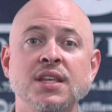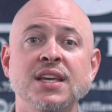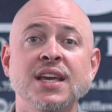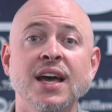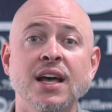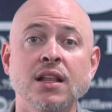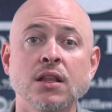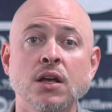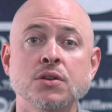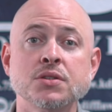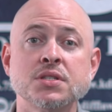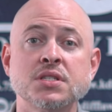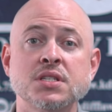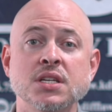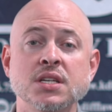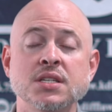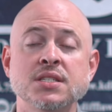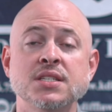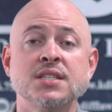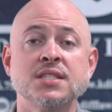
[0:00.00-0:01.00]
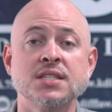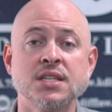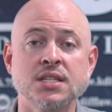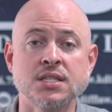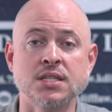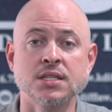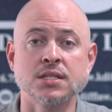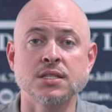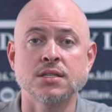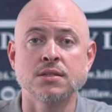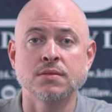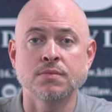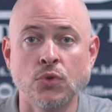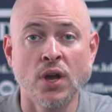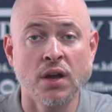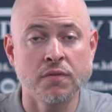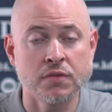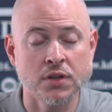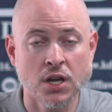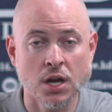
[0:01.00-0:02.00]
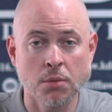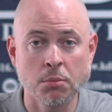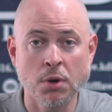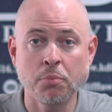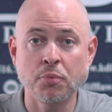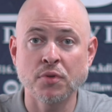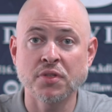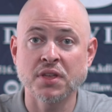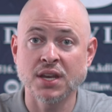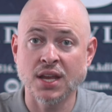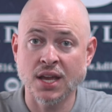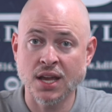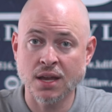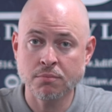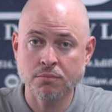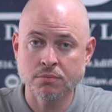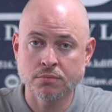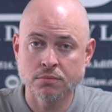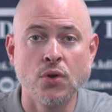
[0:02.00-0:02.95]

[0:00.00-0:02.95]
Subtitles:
the LLC's existence. You have to come up with a name,